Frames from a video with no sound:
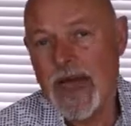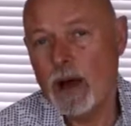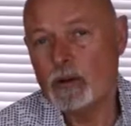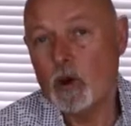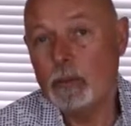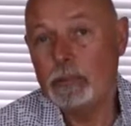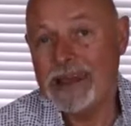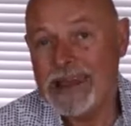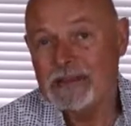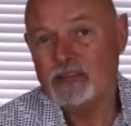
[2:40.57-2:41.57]
how your
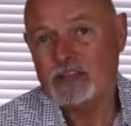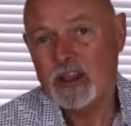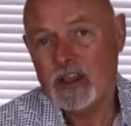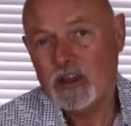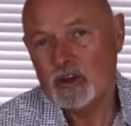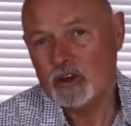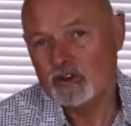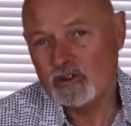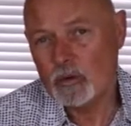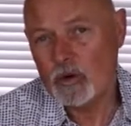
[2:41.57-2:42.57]
beliefs
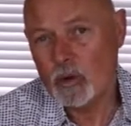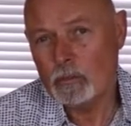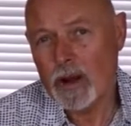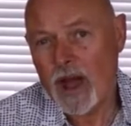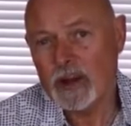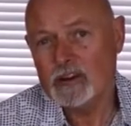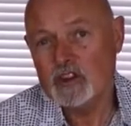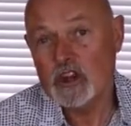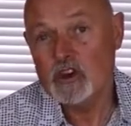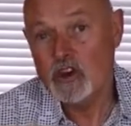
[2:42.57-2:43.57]
control your
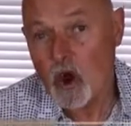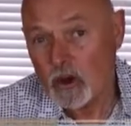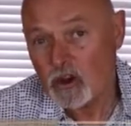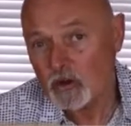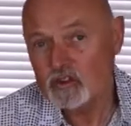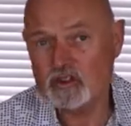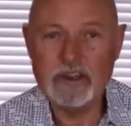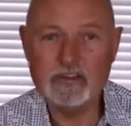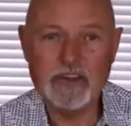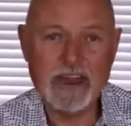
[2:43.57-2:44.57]
biology, not your
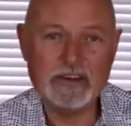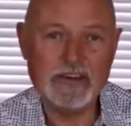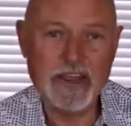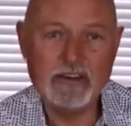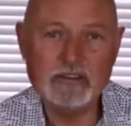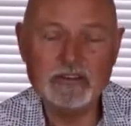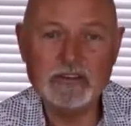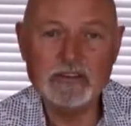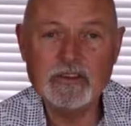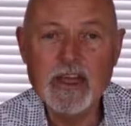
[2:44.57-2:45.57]
genes and
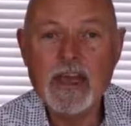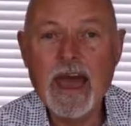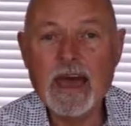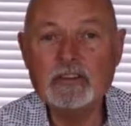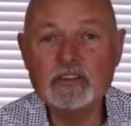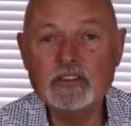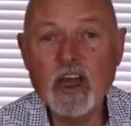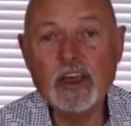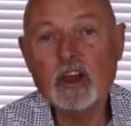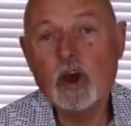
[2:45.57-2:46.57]
inheritance, and
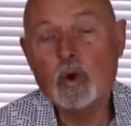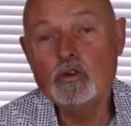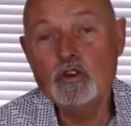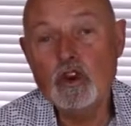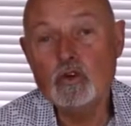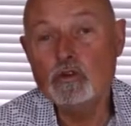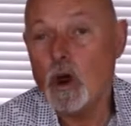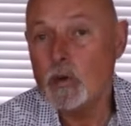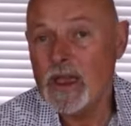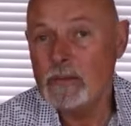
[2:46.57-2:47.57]

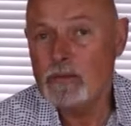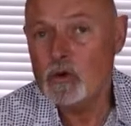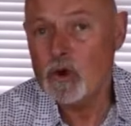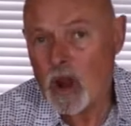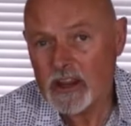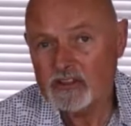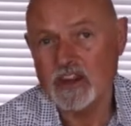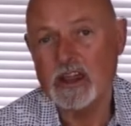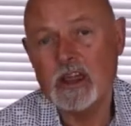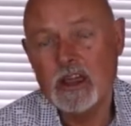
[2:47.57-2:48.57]

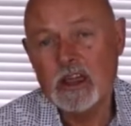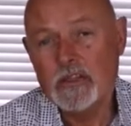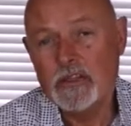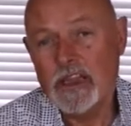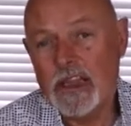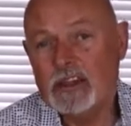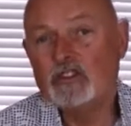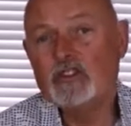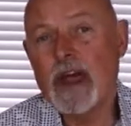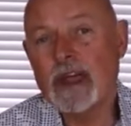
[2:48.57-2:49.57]
psychoneuroimmunology, the
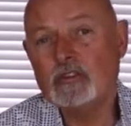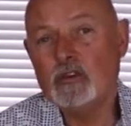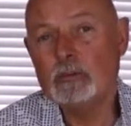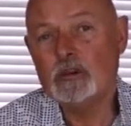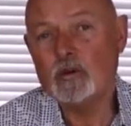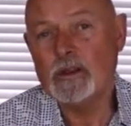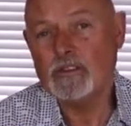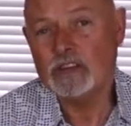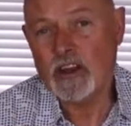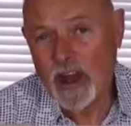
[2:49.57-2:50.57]
interaction
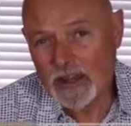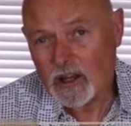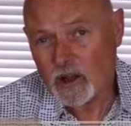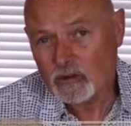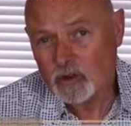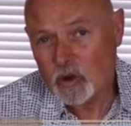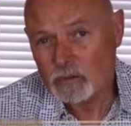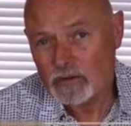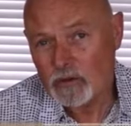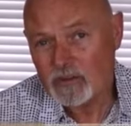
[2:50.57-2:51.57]
between
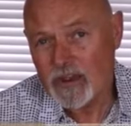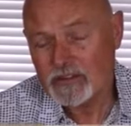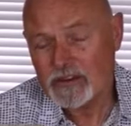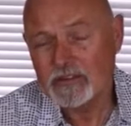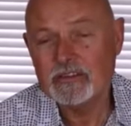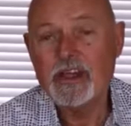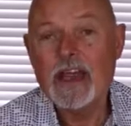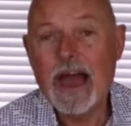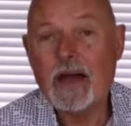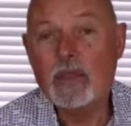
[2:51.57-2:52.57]
psychological processes
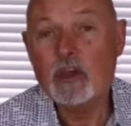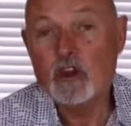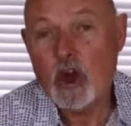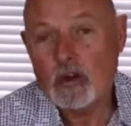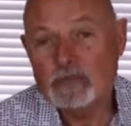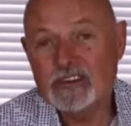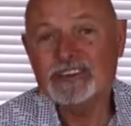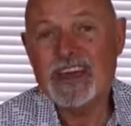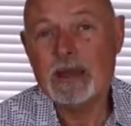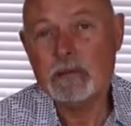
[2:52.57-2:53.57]
and the
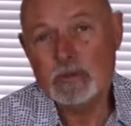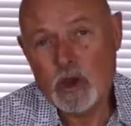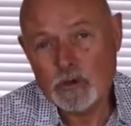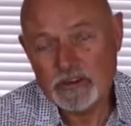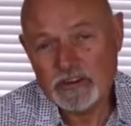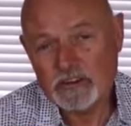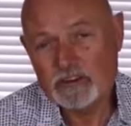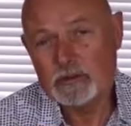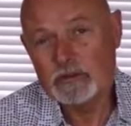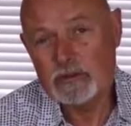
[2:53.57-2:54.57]
nervous and immune
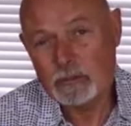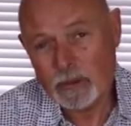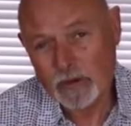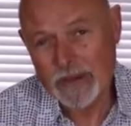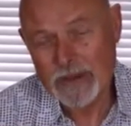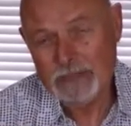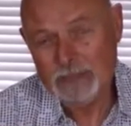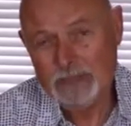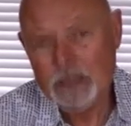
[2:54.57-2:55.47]
systems of the body.